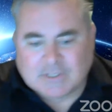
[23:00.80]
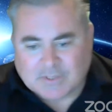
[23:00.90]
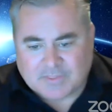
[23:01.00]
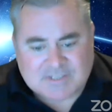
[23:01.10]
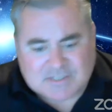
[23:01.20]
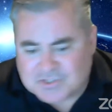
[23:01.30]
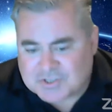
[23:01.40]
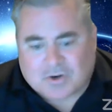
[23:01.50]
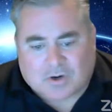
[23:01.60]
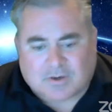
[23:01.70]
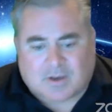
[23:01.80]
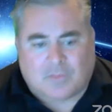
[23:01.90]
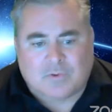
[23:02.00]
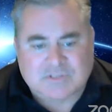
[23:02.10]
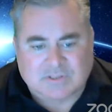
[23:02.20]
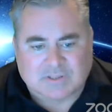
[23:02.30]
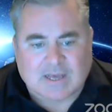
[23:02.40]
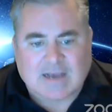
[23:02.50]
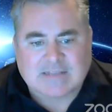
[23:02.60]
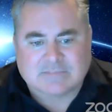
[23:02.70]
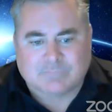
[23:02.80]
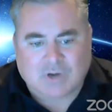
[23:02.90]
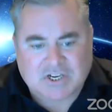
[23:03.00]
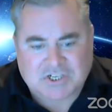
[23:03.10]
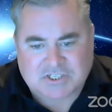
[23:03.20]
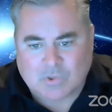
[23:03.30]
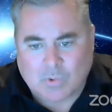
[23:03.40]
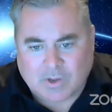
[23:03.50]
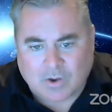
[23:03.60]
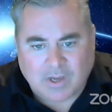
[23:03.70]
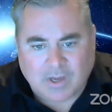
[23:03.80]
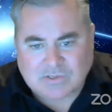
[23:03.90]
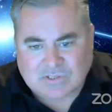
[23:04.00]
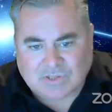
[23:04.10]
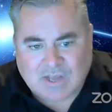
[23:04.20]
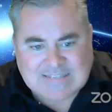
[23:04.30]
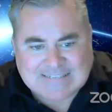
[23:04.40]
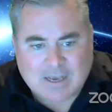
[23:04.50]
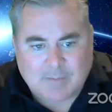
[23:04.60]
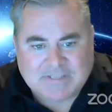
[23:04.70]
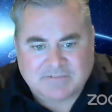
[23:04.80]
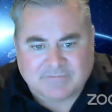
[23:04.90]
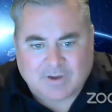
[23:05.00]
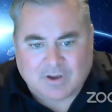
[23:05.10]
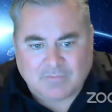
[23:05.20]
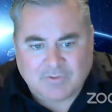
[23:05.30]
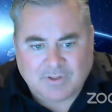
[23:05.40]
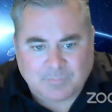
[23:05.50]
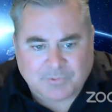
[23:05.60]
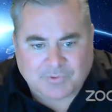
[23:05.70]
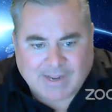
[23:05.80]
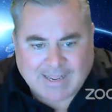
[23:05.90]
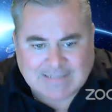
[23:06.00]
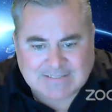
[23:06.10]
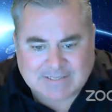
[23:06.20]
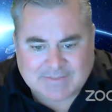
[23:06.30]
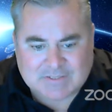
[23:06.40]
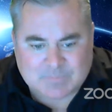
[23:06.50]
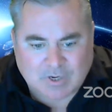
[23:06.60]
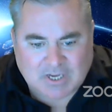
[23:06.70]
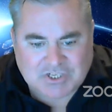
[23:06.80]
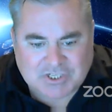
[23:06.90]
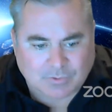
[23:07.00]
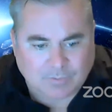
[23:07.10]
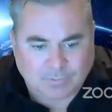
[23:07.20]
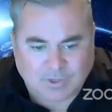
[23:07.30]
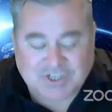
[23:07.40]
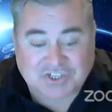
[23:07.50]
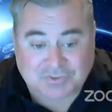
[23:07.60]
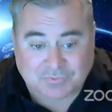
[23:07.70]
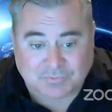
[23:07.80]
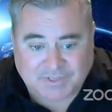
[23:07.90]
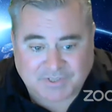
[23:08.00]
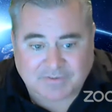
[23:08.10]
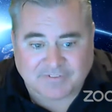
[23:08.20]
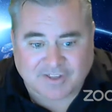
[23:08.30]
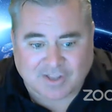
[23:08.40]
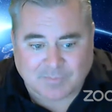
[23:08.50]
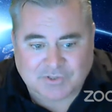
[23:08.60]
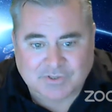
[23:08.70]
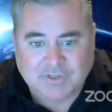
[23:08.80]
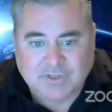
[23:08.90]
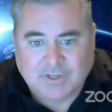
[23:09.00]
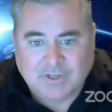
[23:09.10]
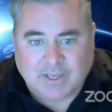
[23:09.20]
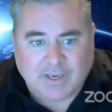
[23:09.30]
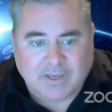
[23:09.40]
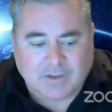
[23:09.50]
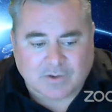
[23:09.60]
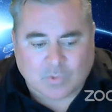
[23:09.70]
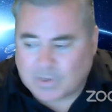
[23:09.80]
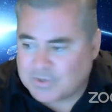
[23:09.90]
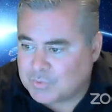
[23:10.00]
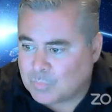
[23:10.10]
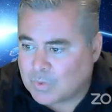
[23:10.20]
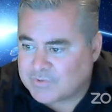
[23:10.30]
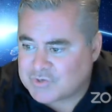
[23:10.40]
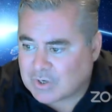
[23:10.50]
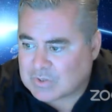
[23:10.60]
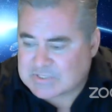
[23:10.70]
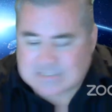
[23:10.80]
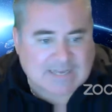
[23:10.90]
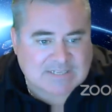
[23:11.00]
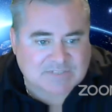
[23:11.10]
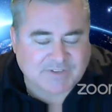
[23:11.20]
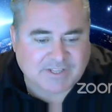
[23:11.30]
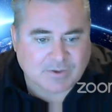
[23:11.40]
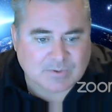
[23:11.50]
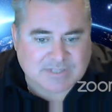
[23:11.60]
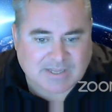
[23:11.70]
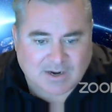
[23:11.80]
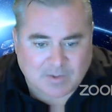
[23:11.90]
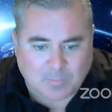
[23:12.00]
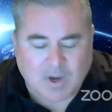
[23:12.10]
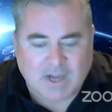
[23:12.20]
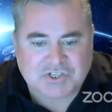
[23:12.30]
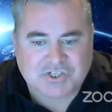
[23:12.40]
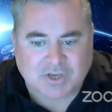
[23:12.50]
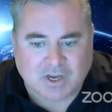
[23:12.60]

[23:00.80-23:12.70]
This isn't just Cardano. There's lots of projects going on. There's lots of companies involved with their hands in this project or projects getting developed. And according to one of Charles's last videos that I watched,